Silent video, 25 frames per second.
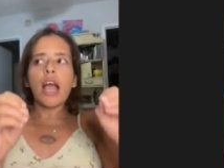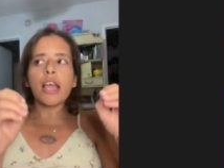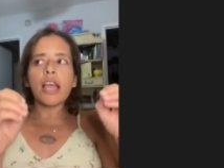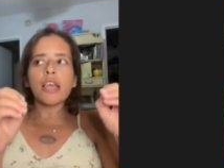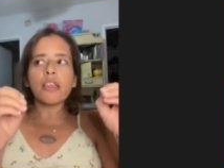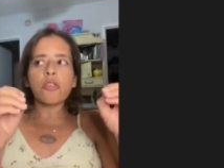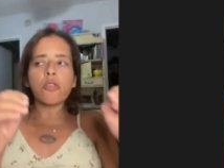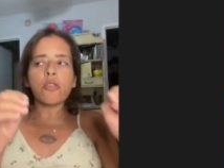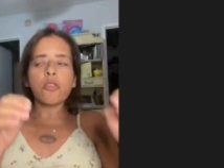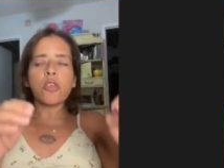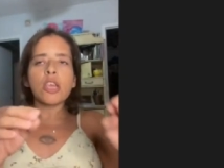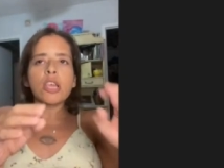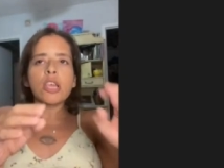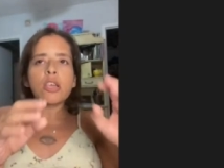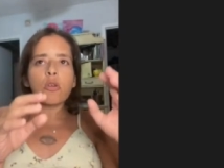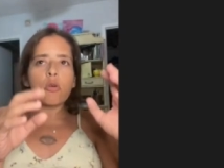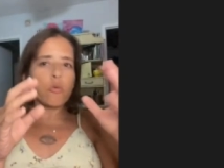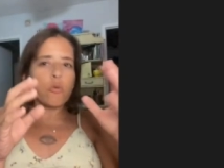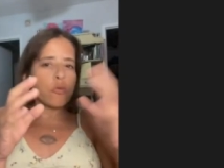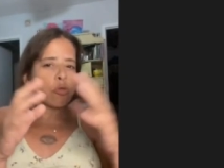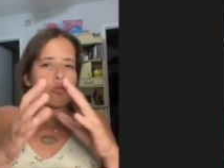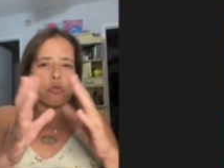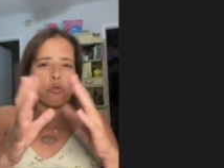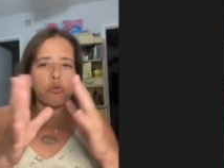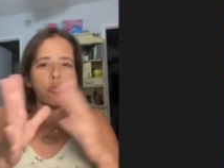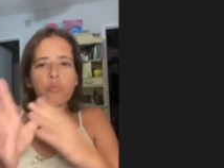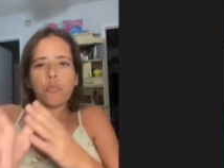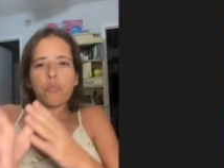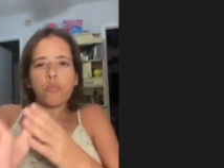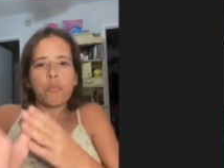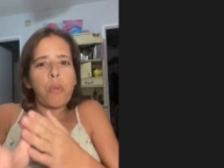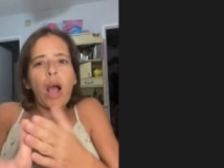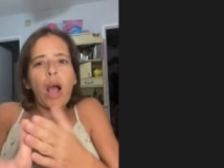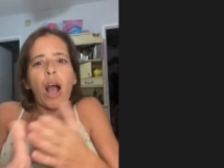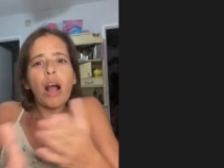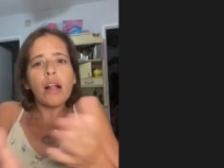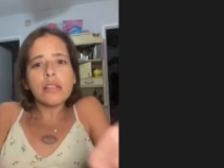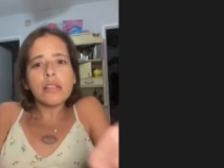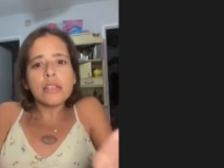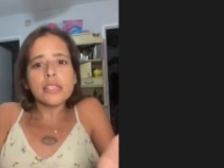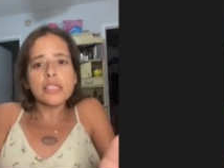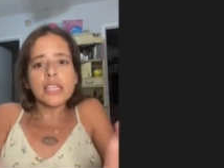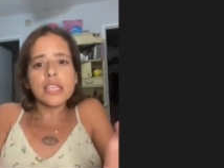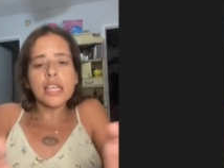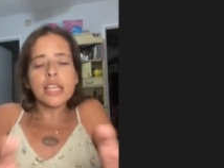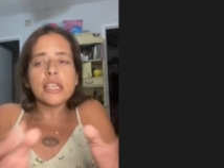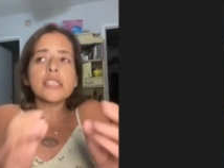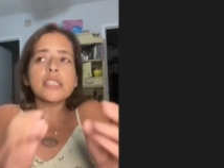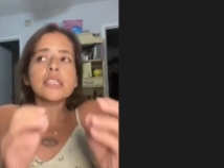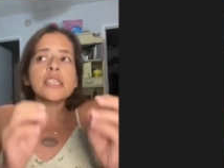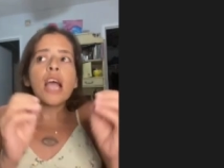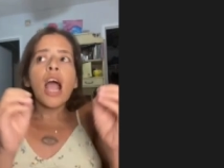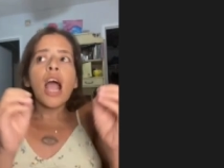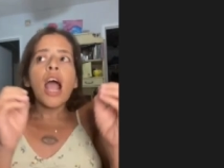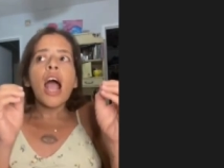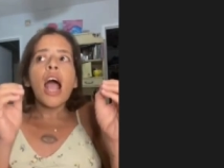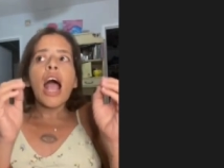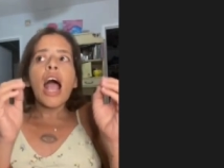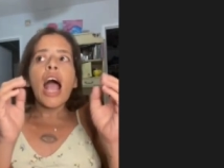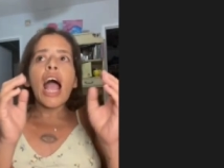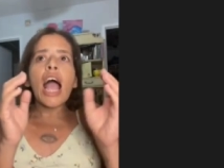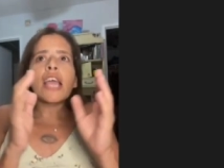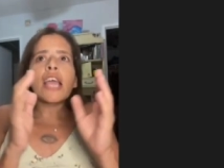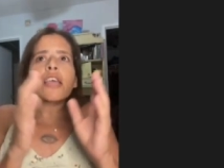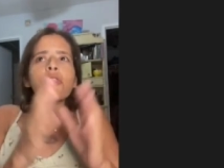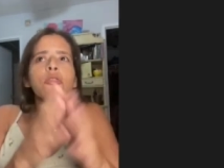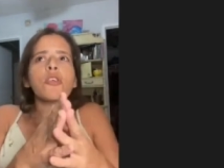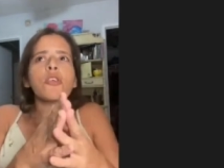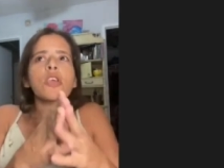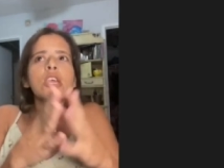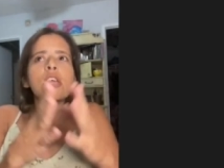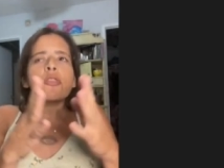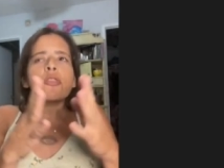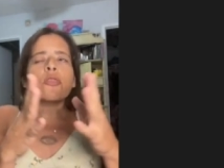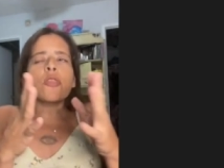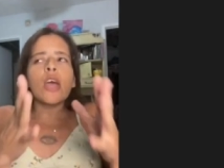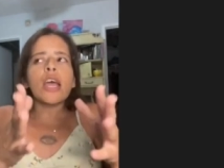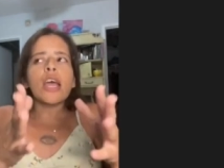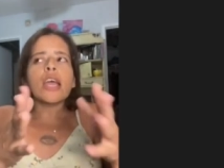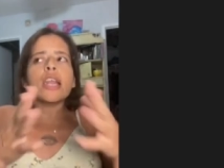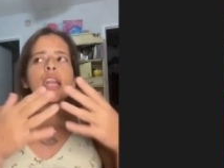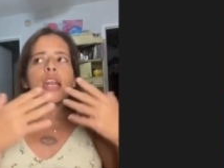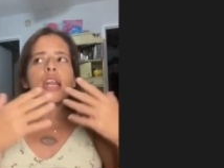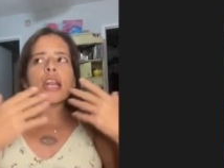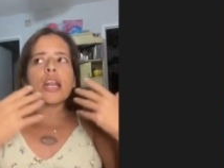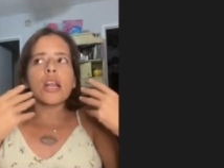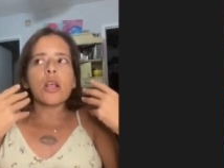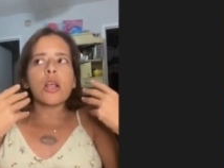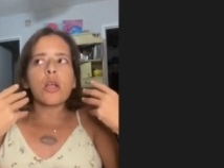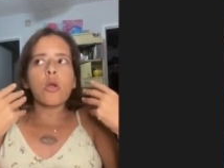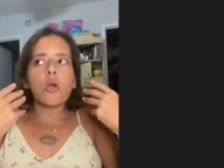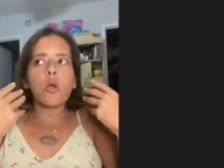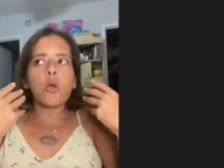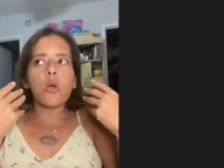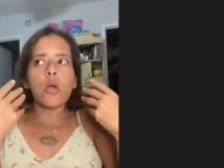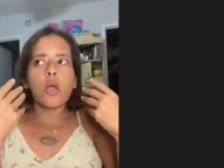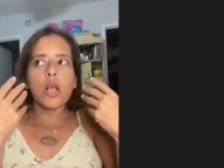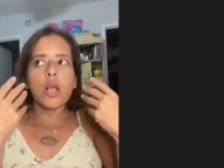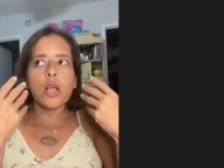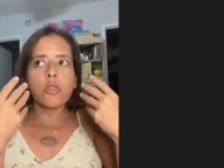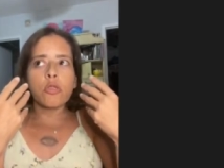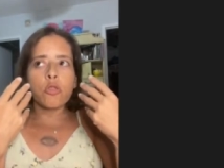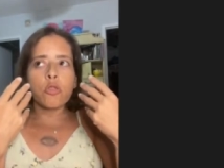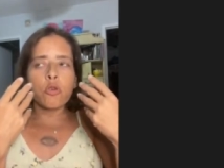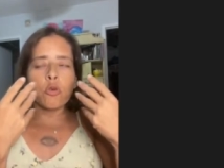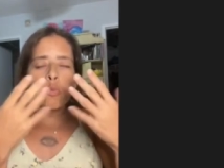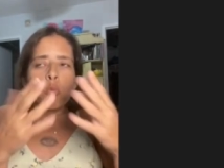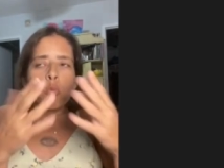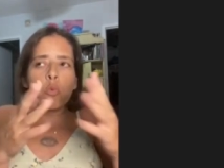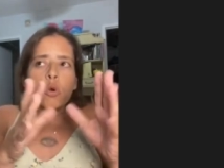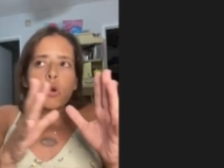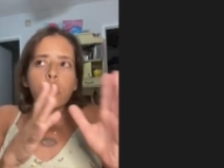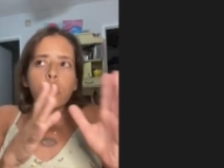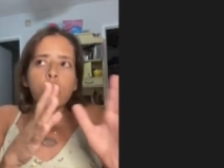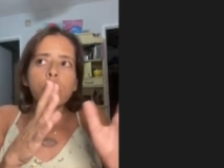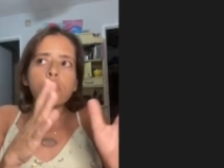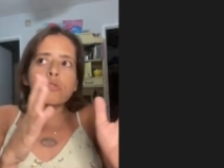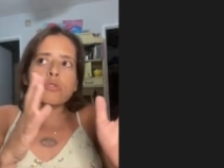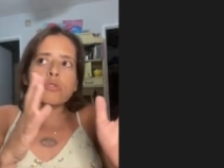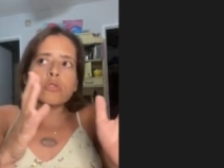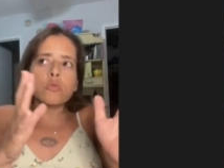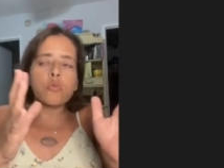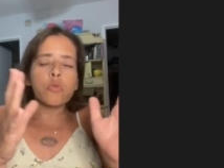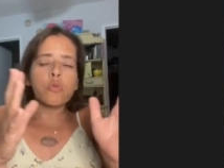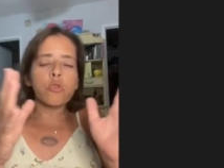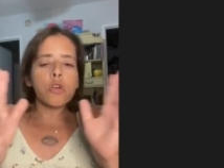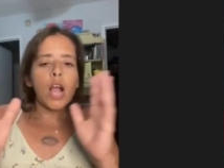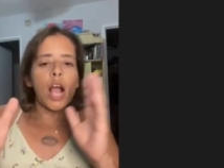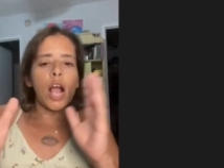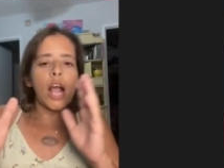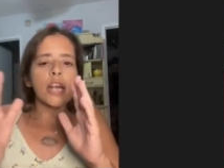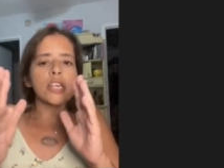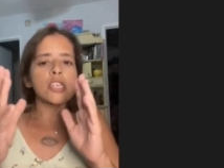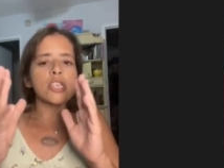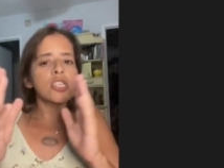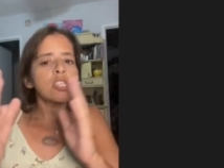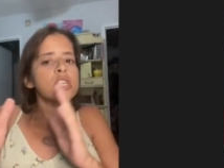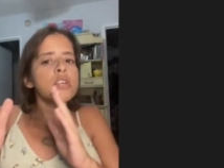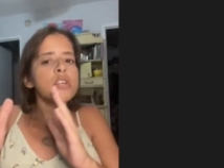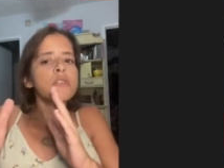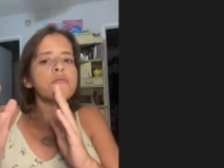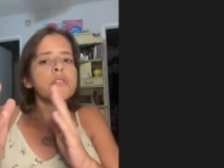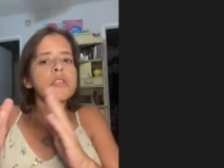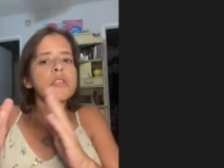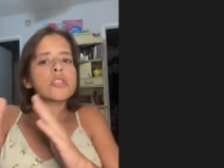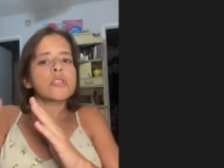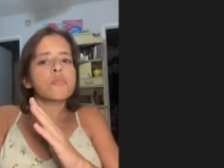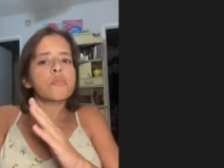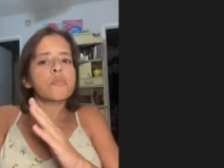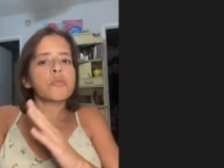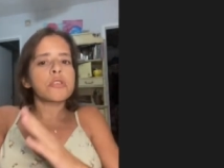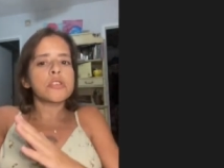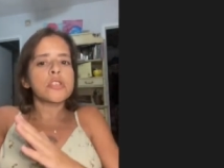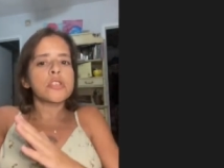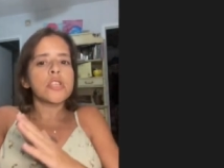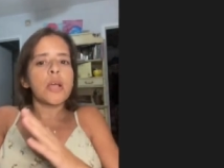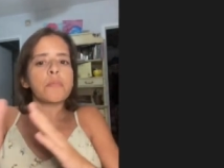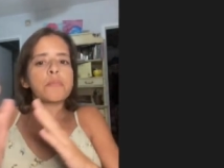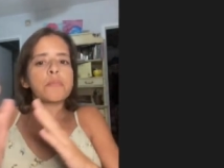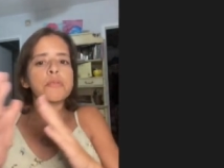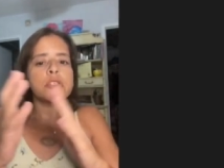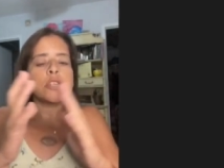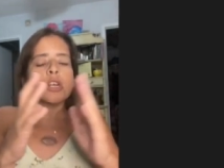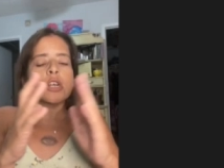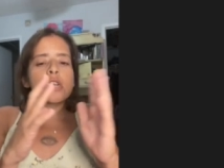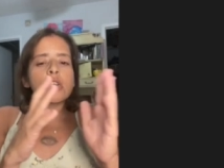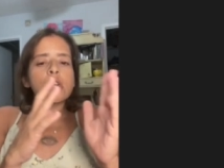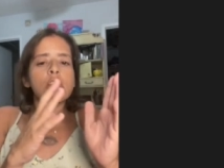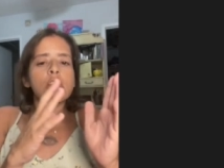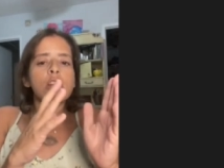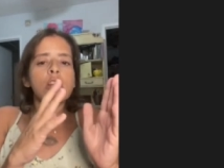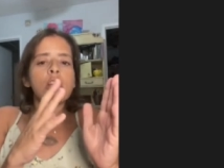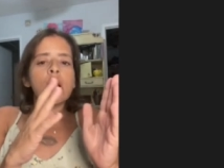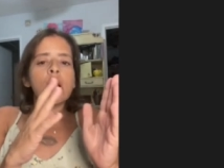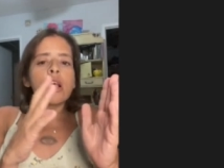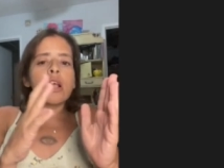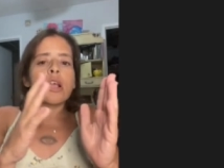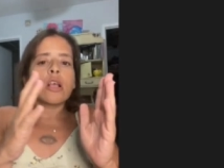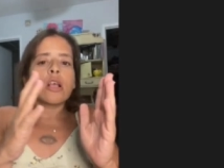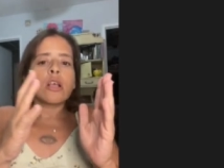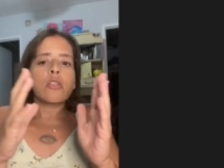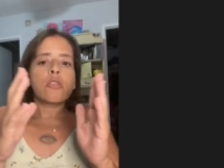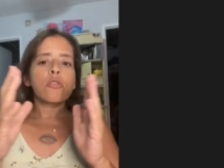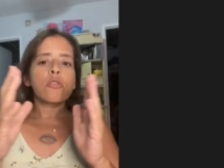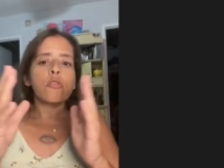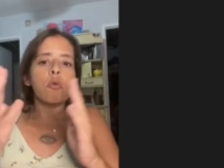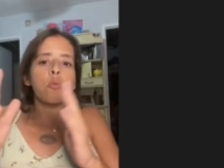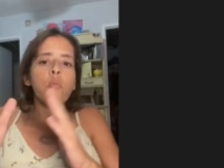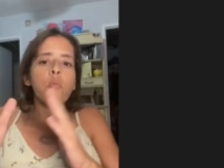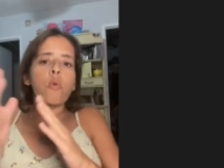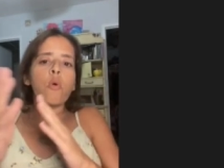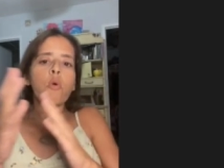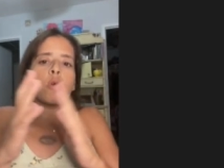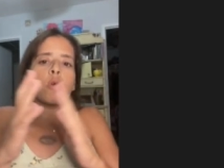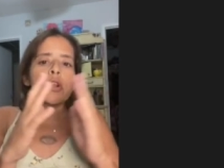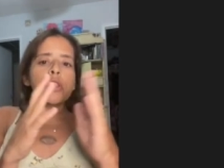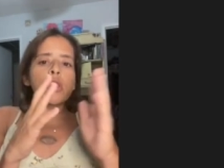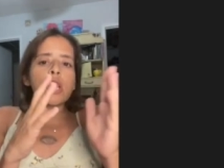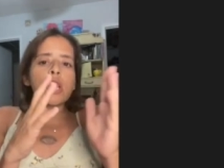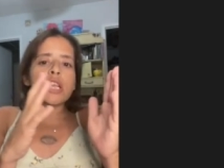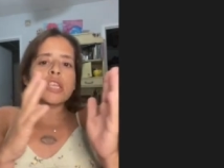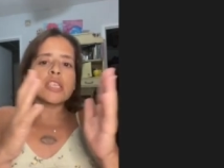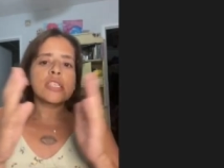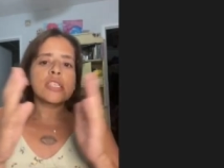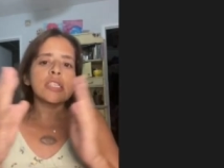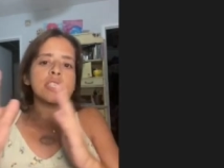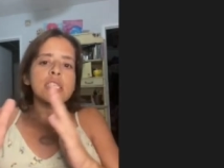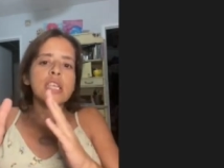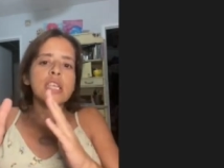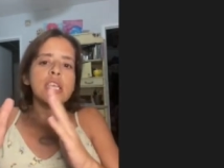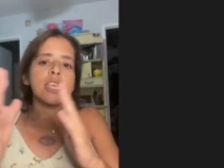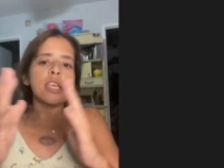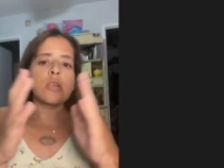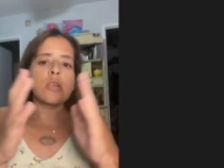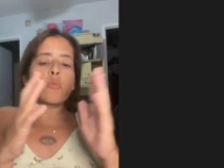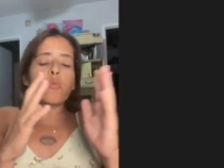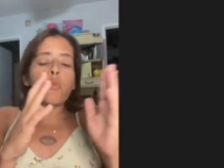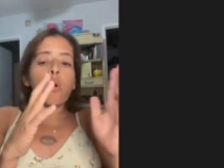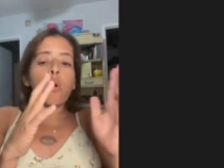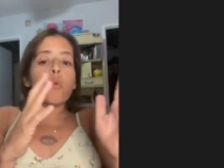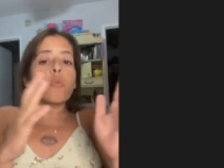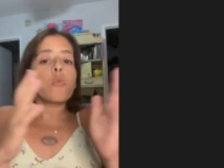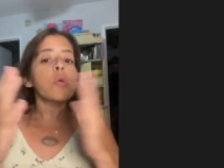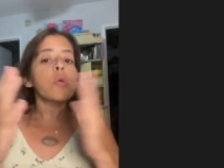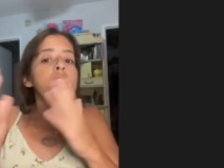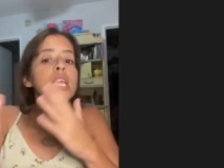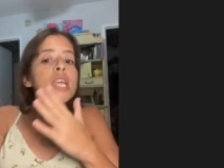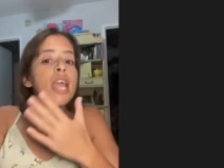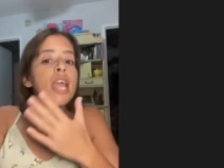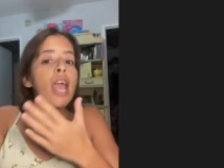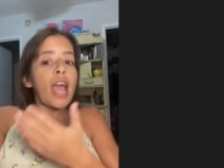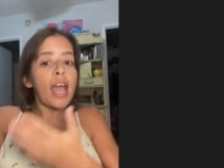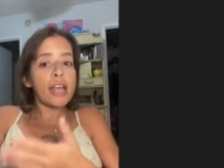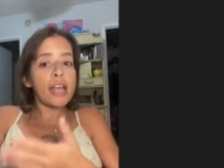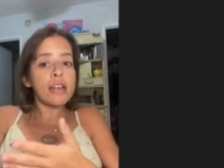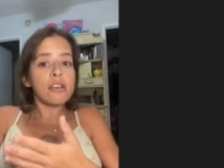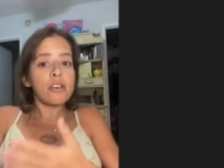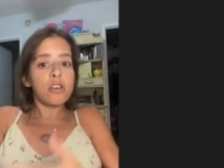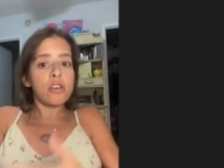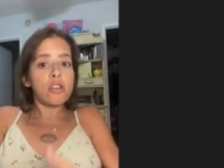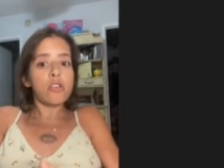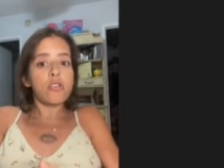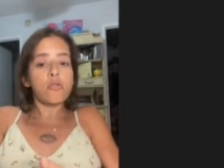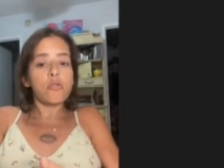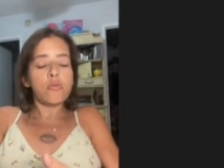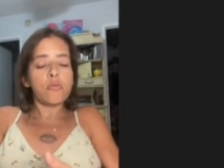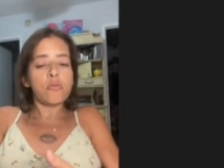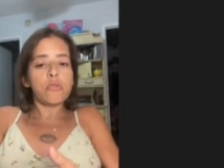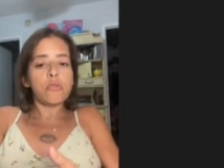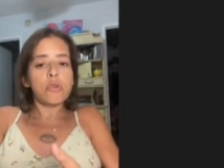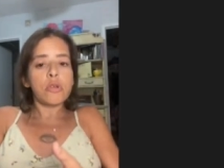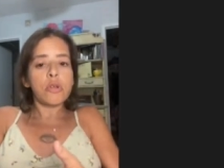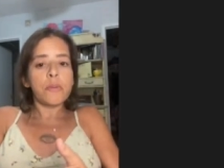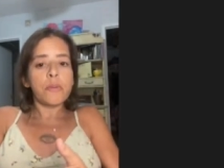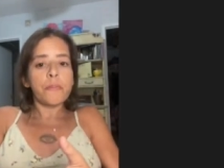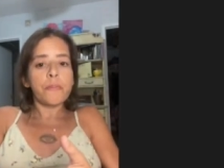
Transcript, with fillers: I think through politics, I think that the world will kind of shift its perception the more they see what we can do.